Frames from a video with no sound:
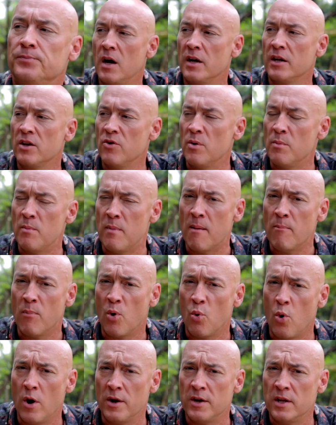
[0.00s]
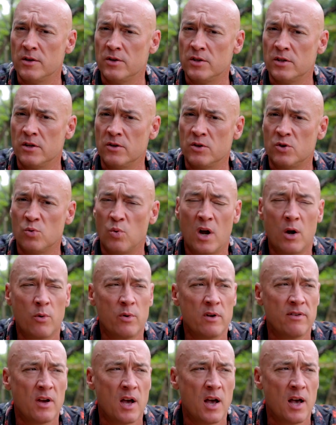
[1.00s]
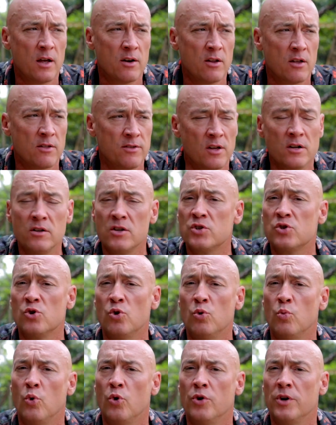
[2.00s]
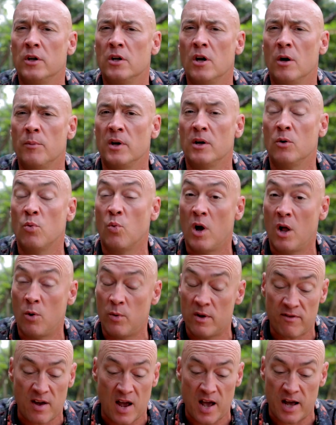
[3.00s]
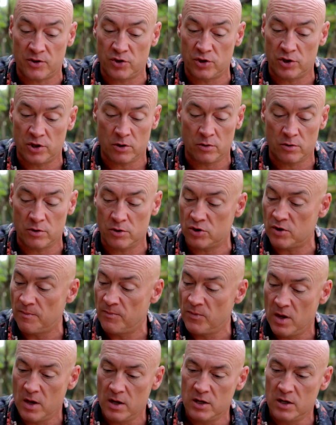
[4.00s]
I can remember one instance where we've had a thunderstorm warning come in while we've had students